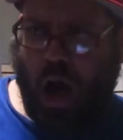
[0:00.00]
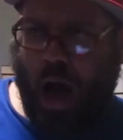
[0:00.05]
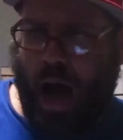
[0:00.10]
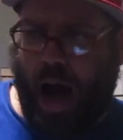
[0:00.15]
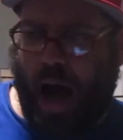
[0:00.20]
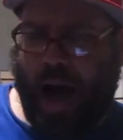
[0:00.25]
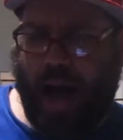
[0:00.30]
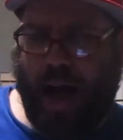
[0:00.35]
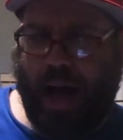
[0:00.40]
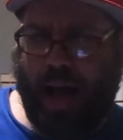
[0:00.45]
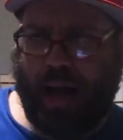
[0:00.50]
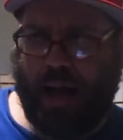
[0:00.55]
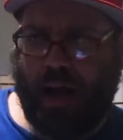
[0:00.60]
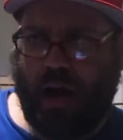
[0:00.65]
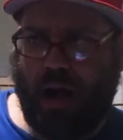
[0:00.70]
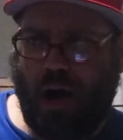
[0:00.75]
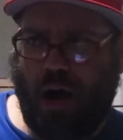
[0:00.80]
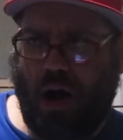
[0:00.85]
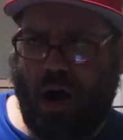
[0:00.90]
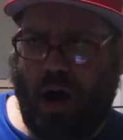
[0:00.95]
I
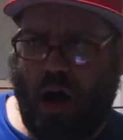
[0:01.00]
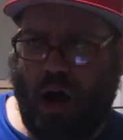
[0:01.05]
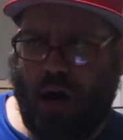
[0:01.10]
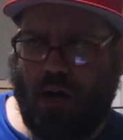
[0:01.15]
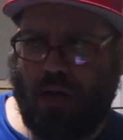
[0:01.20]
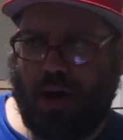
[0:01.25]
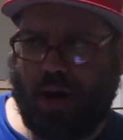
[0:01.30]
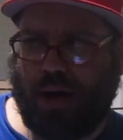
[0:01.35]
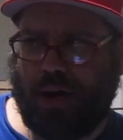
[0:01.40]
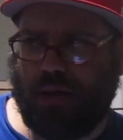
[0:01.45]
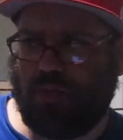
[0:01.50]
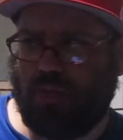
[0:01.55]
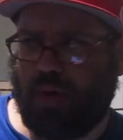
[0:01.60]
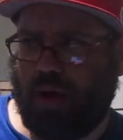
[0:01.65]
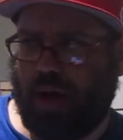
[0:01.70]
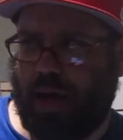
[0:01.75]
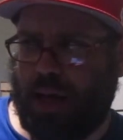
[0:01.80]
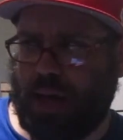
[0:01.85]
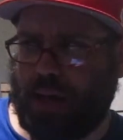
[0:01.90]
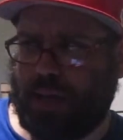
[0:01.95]
already
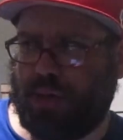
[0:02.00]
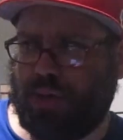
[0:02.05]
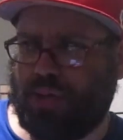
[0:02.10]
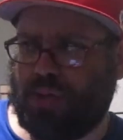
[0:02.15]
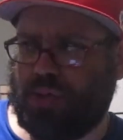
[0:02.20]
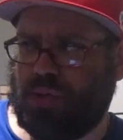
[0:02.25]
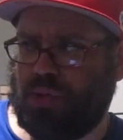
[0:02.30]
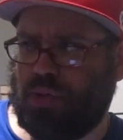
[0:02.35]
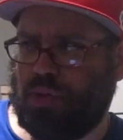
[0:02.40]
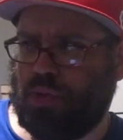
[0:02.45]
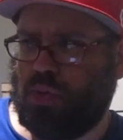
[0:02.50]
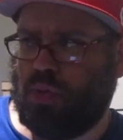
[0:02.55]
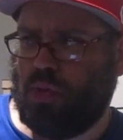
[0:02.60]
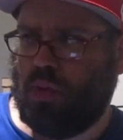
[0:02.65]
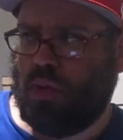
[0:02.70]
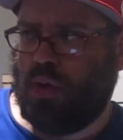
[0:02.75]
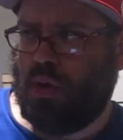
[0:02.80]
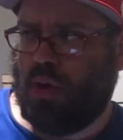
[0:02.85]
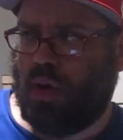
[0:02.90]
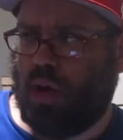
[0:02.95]
read
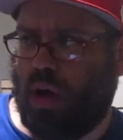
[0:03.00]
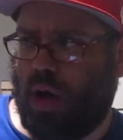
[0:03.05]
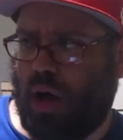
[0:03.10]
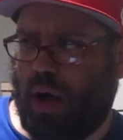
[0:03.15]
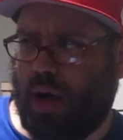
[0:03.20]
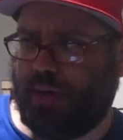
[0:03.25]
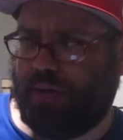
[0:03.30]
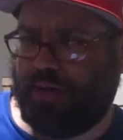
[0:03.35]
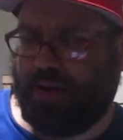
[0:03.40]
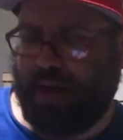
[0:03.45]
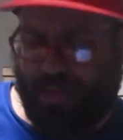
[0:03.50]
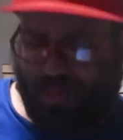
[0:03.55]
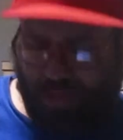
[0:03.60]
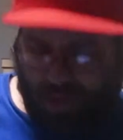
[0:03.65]
uh, Death